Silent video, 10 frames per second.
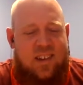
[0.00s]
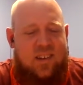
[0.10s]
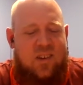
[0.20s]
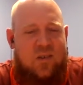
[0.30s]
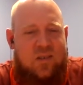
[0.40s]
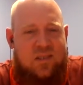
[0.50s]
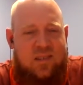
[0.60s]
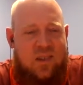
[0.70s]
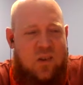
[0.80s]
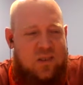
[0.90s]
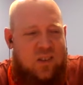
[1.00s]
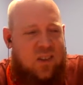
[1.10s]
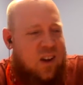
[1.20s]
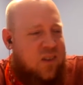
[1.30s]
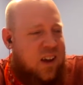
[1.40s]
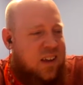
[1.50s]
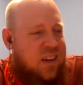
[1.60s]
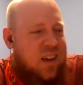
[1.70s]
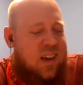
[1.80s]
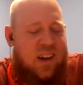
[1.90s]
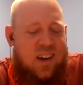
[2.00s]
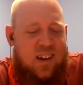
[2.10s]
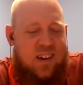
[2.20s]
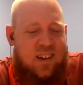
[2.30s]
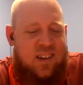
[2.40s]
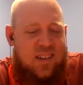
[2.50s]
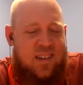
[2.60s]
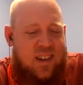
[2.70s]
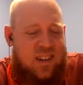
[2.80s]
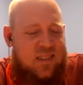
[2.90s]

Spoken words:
goes a long way. Yeah, that's